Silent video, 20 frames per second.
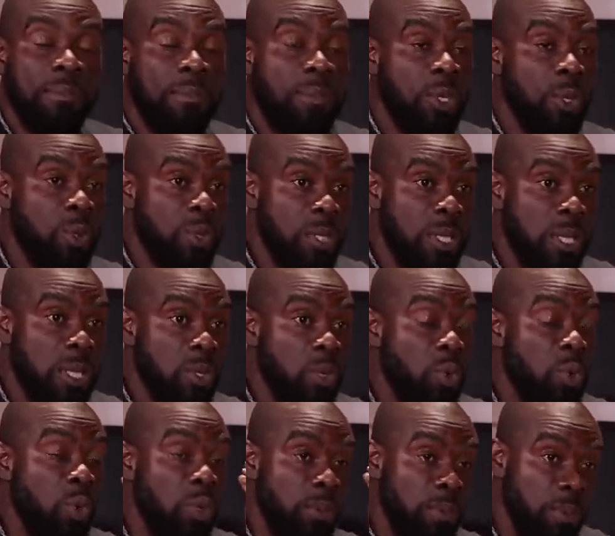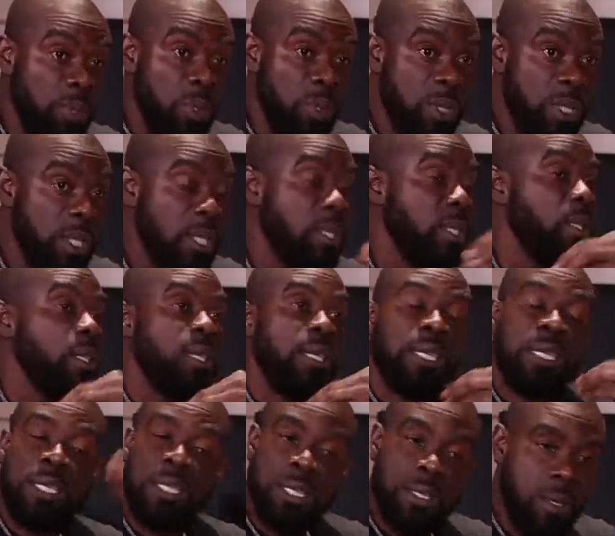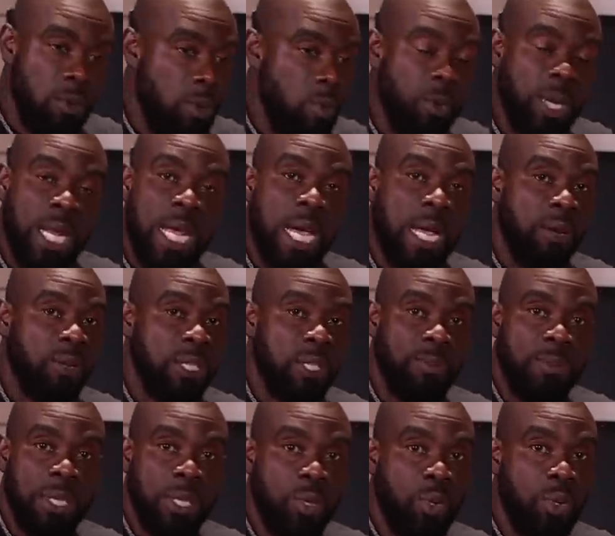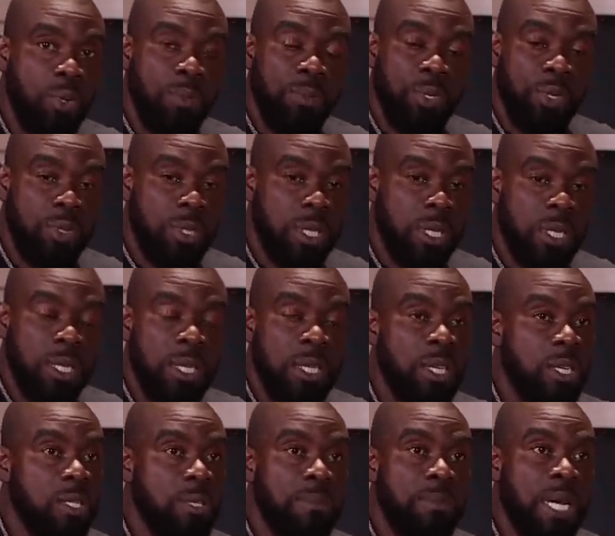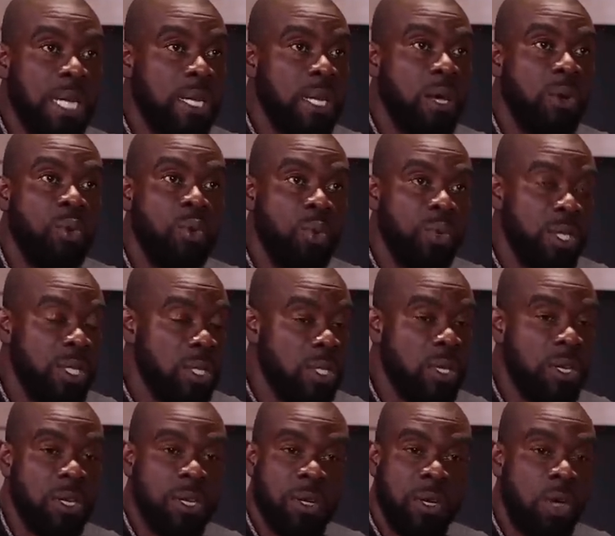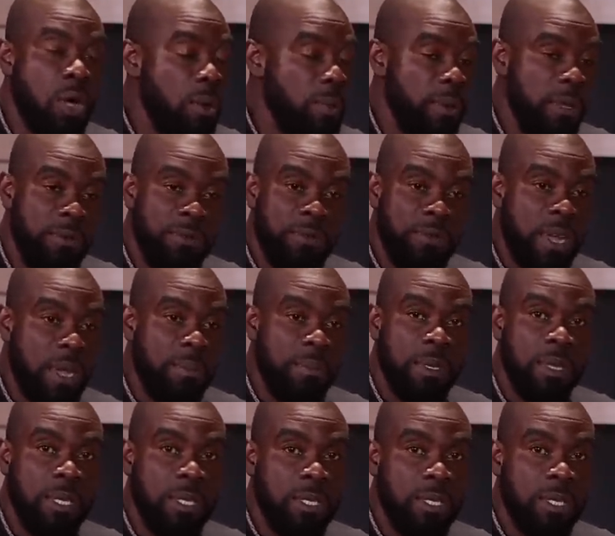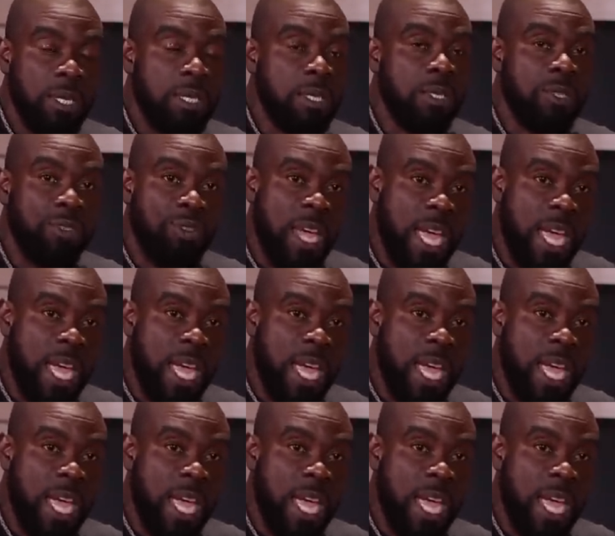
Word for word: Music, good music is will always be good music. It doesn't matter who it's coming from. True just that.